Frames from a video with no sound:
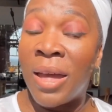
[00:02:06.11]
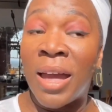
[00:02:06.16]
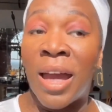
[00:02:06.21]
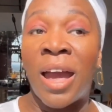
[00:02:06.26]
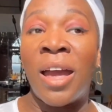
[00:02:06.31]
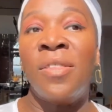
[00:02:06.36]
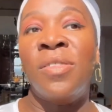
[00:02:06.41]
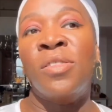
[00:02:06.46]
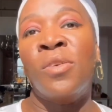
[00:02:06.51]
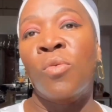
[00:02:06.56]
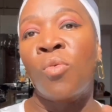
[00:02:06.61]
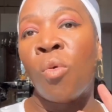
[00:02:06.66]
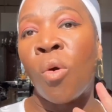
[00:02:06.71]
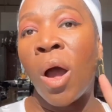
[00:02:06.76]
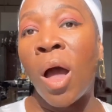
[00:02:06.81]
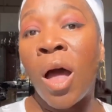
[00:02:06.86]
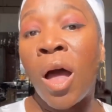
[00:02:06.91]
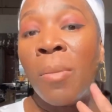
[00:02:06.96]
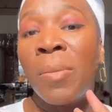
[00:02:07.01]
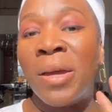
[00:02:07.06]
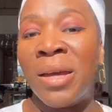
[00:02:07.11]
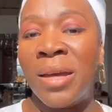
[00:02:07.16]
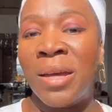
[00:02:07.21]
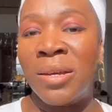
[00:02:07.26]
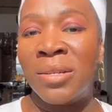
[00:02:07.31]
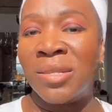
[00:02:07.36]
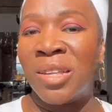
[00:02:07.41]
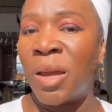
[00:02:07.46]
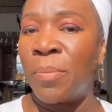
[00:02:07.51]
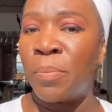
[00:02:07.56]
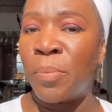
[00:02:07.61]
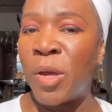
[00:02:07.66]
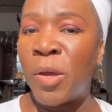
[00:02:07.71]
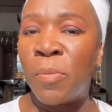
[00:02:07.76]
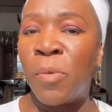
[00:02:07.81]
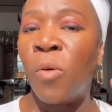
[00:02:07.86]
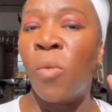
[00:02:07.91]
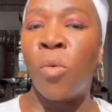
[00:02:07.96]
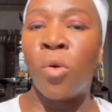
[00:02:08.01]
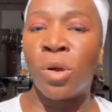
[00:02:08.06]
And the rub is that
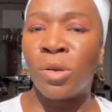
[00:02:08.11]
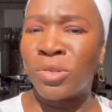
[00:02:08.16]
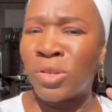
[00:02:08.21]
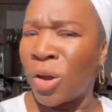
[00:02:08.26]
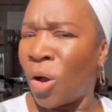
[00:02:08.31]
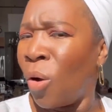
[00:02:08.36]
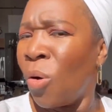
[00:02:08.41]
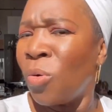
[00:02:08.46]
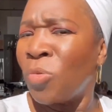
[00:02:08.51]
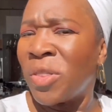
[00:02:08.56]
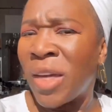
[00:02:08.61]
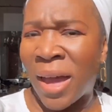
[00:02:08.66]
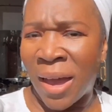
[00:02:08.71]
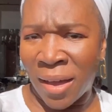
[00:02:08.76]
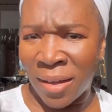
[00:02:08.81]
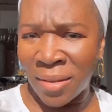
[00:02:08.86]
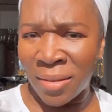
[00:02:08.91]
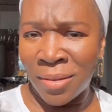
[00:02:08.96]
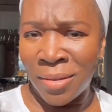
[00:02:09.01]
people weren't told that.